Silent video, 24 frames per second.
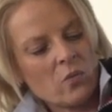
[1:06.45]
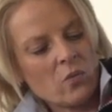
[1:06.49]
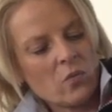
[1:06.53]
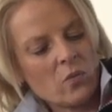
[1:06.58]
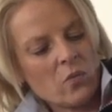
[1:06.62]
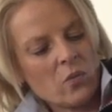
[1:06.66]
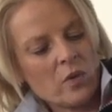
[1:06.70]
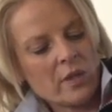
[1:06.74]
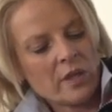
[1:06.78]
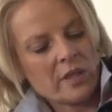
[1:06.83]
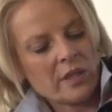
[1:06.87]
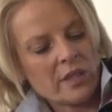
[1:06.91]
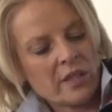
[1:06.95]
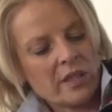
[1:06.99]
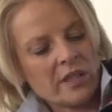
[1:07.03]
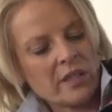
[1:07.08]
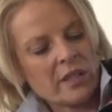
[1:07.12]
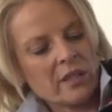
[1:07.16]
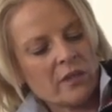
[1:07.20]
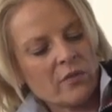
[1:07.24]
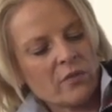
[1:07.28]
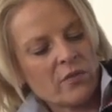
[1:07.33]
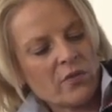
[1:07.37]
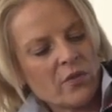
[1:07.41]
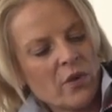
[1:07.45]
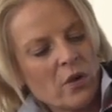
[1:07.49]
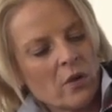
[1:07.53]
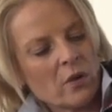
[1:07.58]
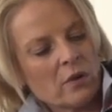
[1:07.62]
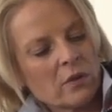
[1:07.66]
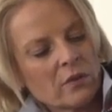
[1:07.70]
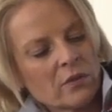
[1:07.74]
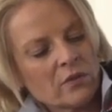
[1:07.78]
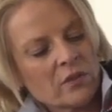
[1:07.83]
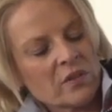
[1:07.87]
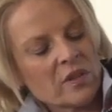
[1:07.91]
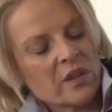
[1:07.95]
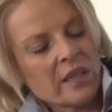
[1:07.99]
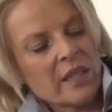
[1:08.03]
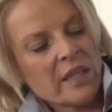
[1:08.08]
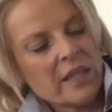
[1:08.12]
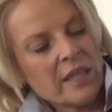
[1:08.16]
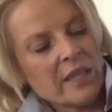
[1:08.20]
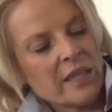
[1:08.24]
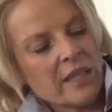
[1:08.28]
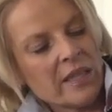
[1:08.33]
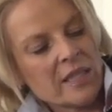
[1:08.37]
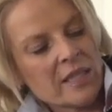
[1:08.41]
what it involves
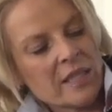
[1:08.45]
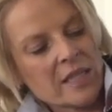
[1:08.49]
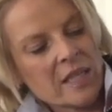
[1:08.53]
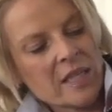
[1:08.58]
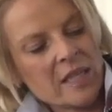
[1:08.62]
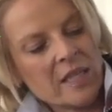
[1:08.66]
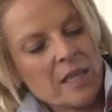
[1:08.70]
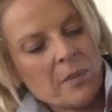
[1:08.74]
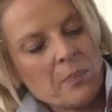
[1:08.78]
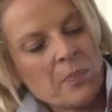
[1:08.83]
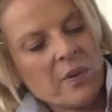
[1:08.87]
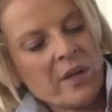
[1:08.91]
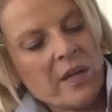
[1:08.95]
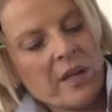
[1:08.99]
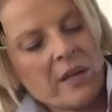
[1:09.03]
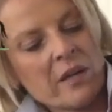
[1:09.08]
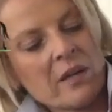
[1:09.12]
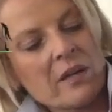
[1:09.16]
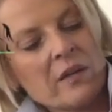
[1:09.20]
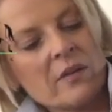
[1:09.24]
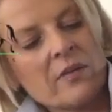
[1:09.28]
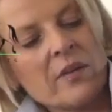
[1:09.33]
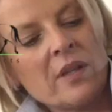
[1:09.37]
is clipping